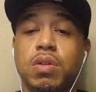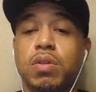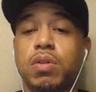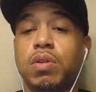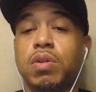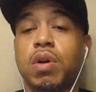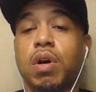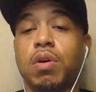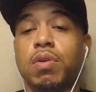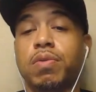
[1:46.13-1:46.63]

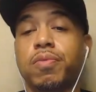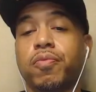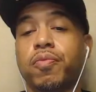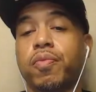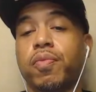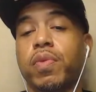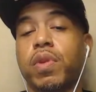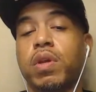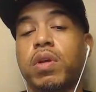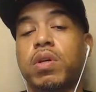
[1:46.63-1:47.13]
you know.
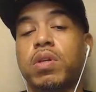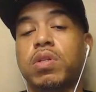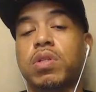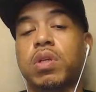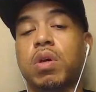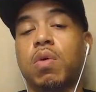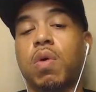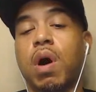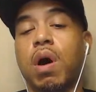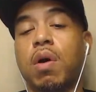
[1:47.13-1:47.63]

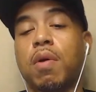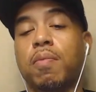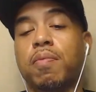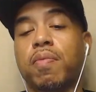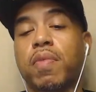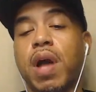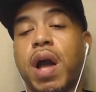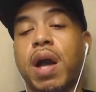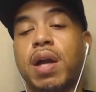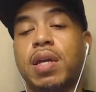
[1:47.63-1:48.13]

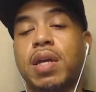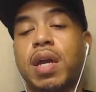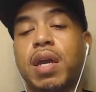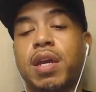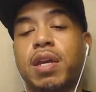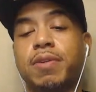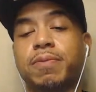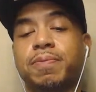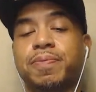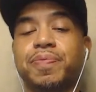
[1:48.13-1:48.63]
So
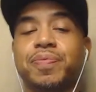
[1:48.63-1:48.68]
Hakim.